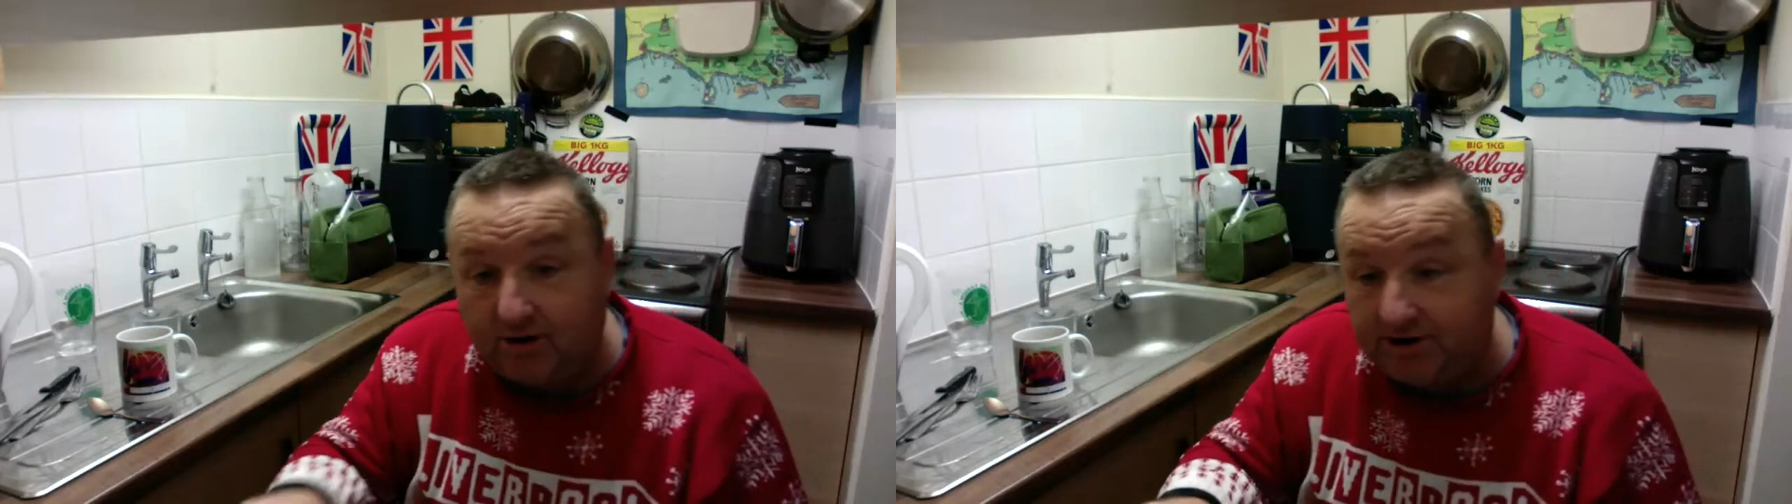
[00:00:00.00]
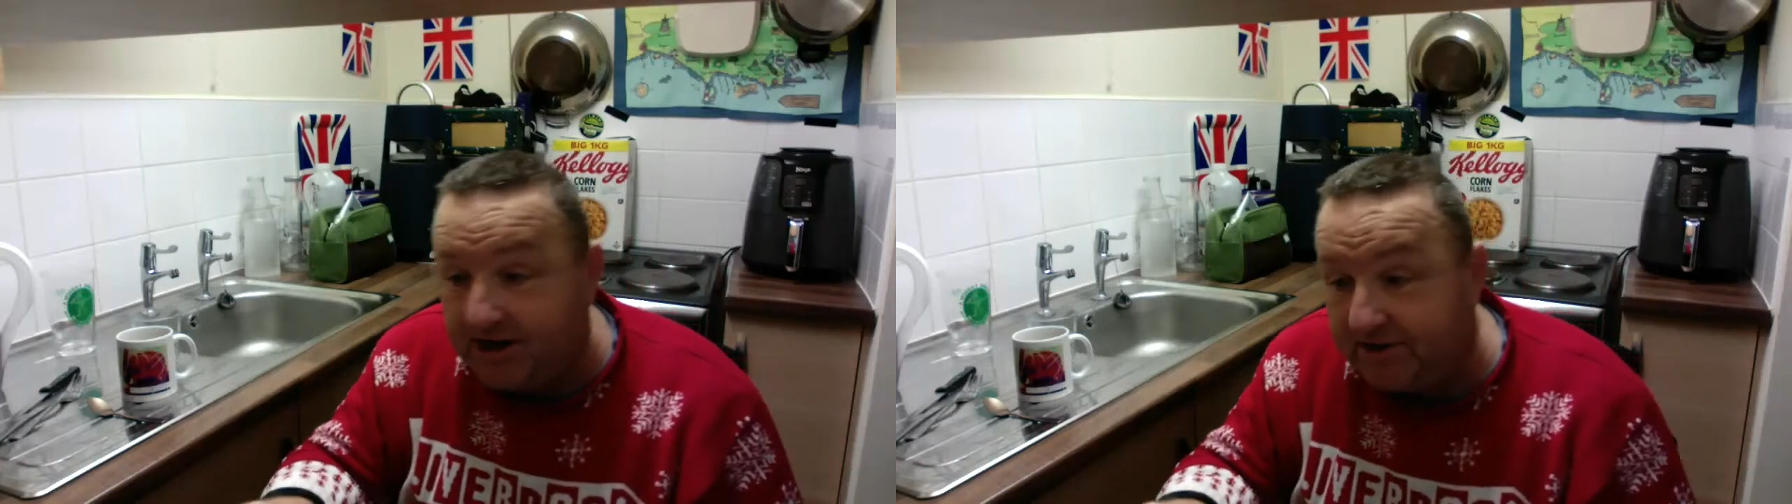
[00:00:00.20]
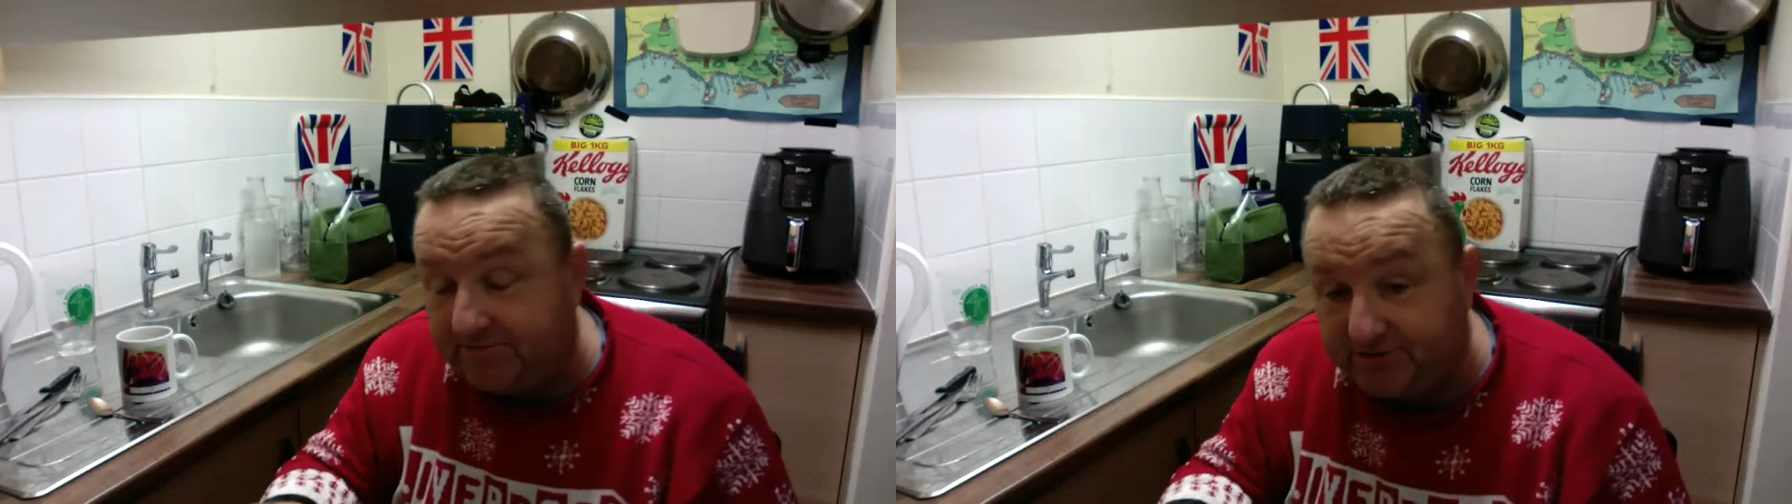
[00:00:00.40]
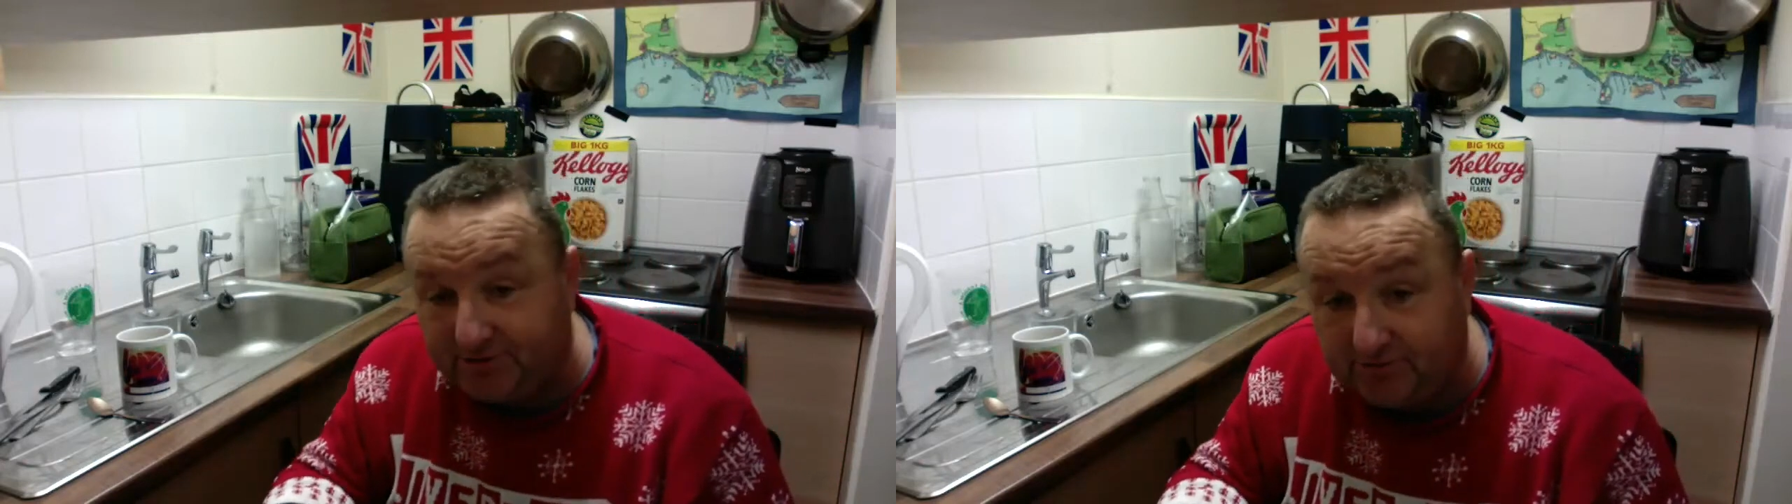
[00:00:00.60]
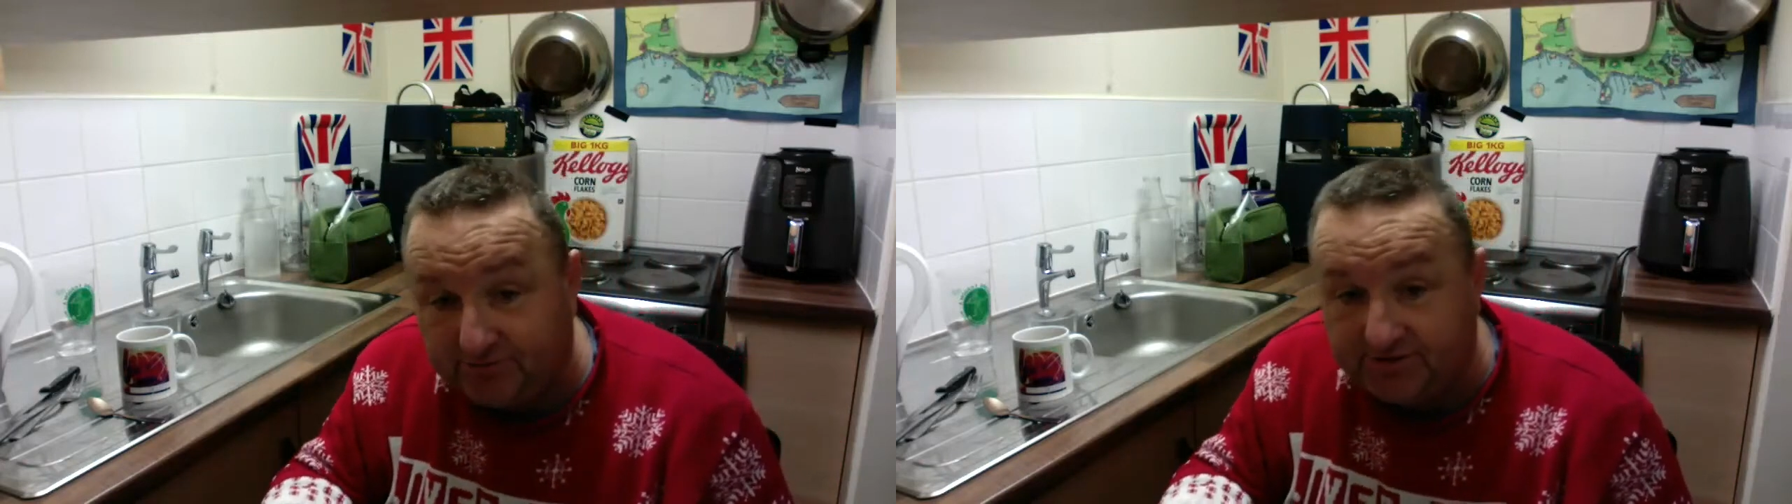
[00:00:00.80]
I can't get the
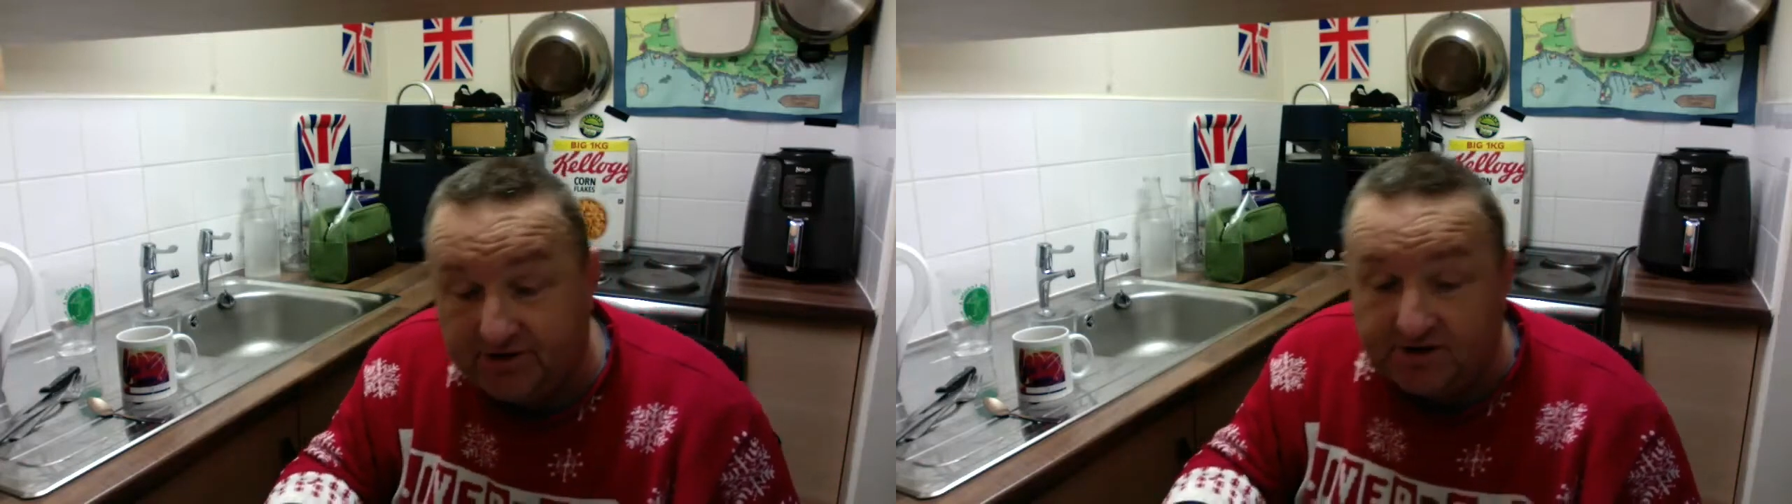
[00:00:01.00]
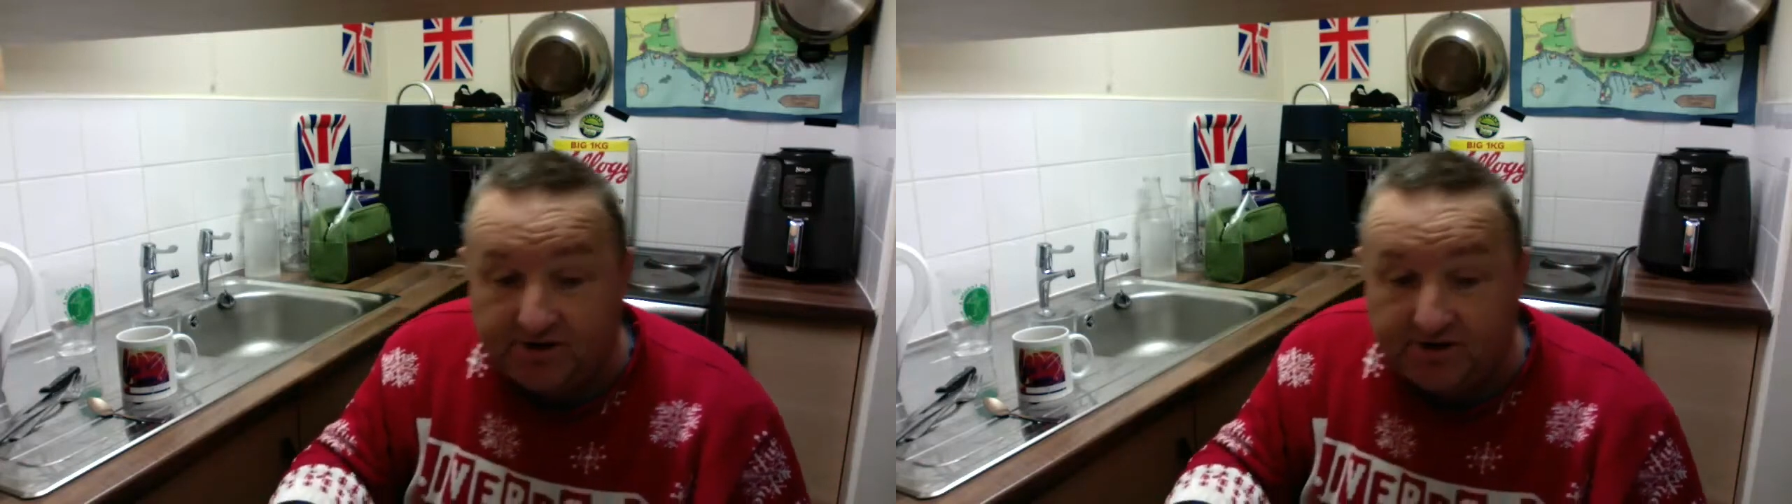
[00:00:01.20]
results.